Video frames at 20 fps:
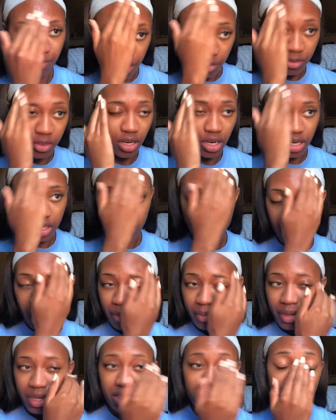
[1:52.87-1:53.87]
I'm trying to tell
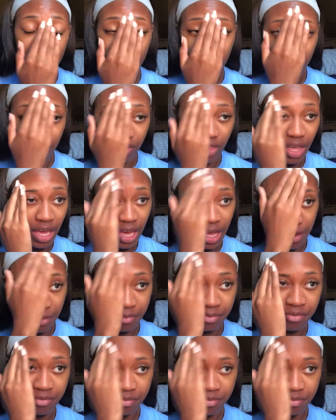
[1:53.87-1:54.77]
myself that